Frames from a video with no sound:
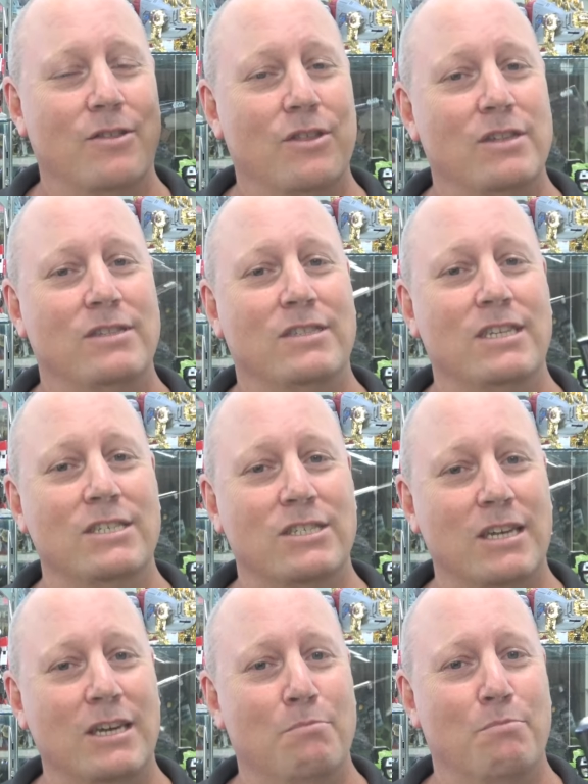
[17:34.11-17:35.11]
the
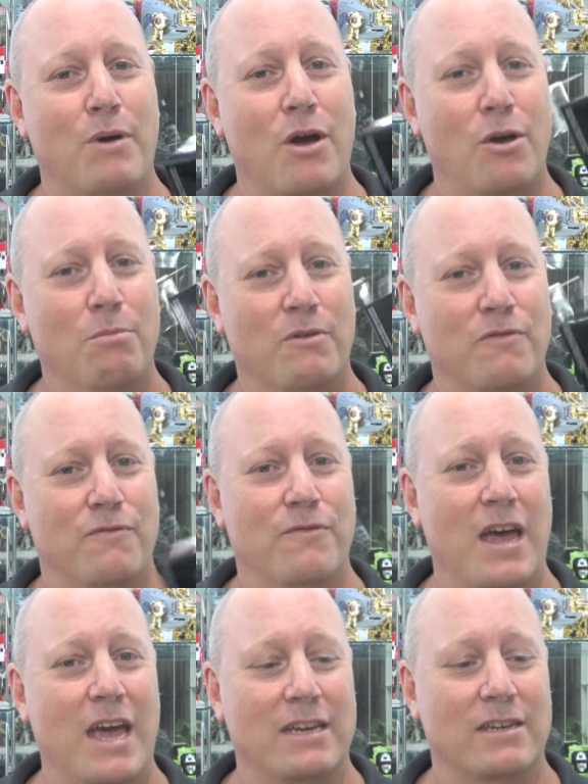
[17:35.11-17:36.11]
Disney Boba
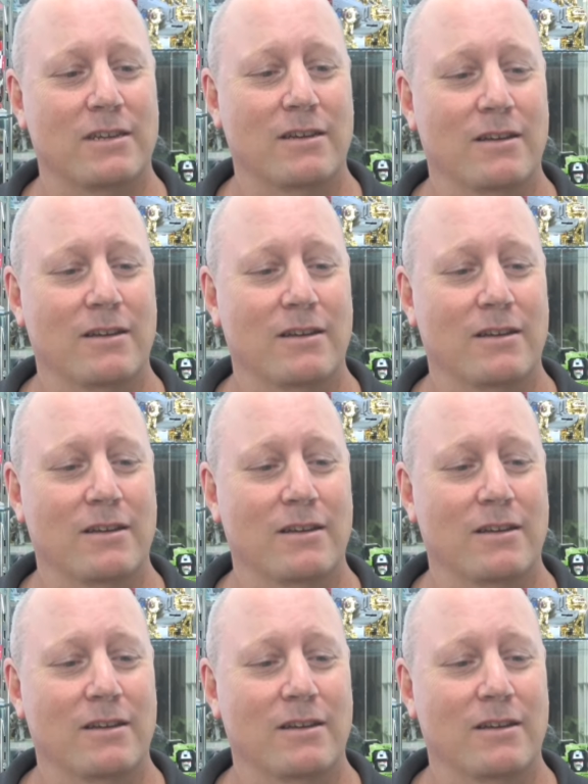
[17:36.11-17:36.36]
Fett.